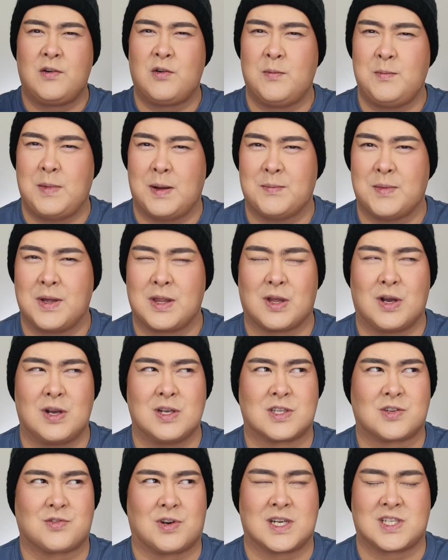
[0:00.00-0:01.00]
remember
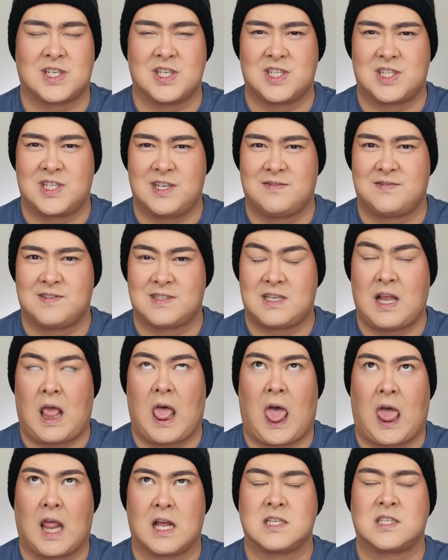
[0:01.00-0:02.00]
those scratch and
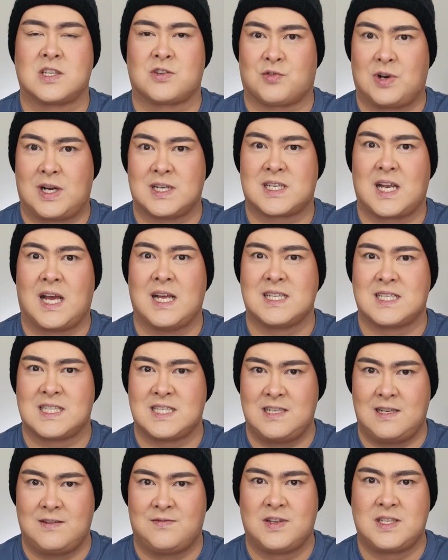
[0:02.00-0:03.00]

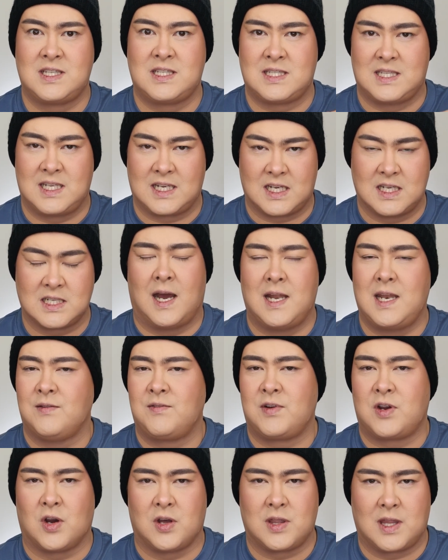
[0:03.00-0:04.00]
sniff stickers? I
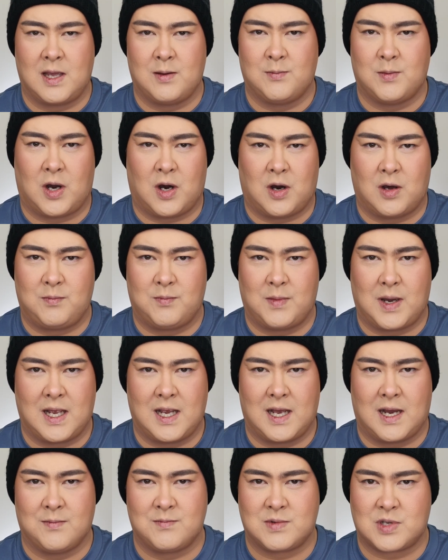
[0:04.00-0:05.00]
never got them on
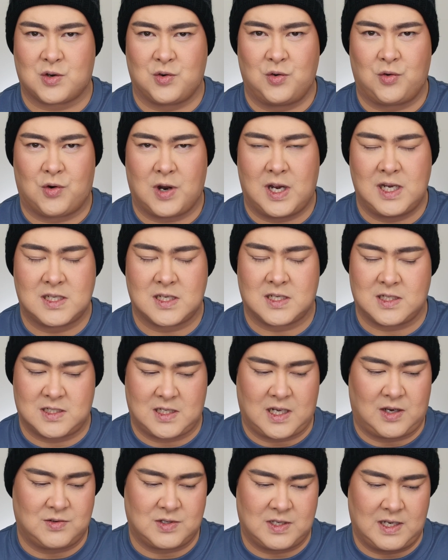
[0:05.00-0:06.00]
my school grades because
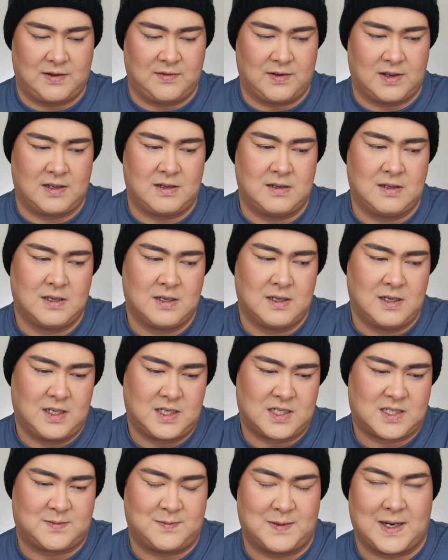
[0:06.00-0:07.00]
I was never
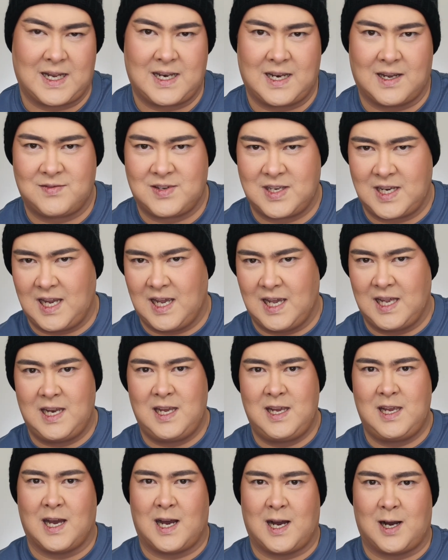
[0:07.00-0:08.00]
smart enough to get
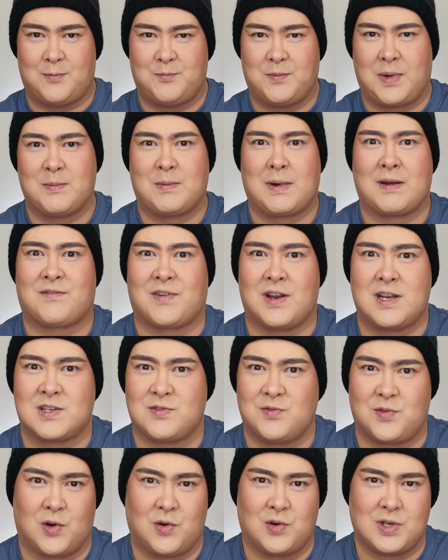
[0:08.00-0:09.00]
any. But my friends
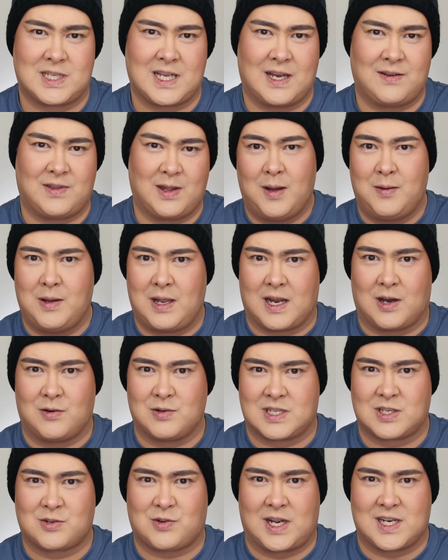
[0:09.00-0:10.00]
would always have them, and I
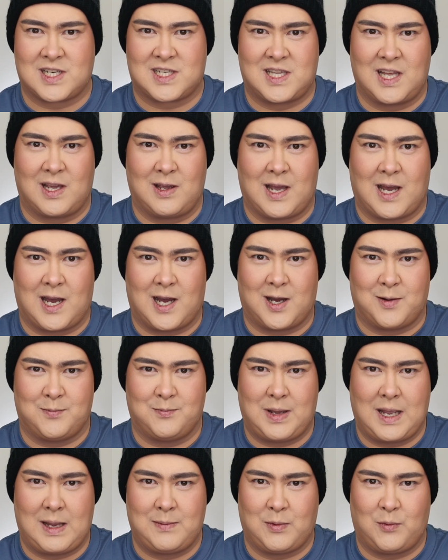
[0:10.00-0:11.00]
would scratch their
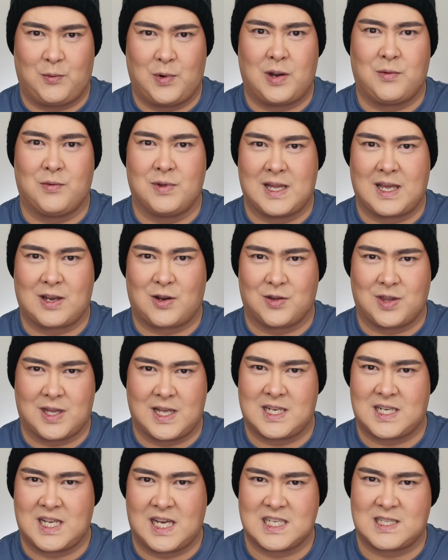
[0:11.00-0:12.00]
paperwork when they got their
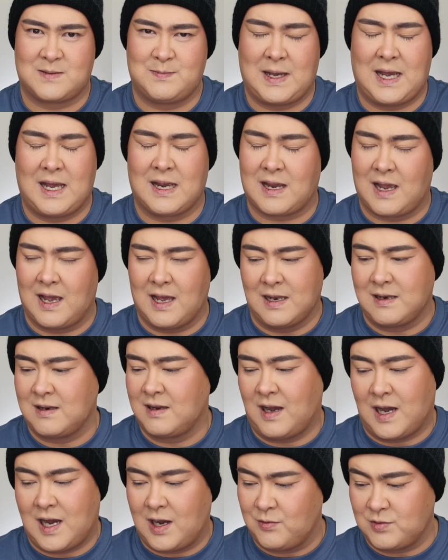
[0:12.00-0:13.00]
tests back, and
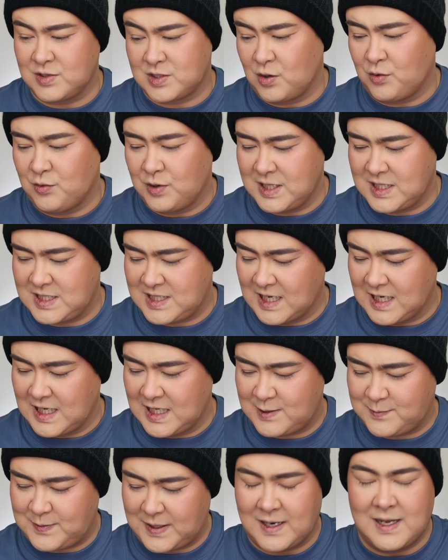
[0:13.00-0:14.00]
I was always
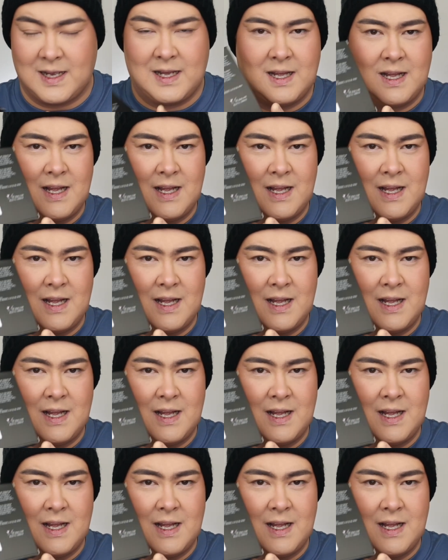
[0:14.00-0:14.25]
jealous. But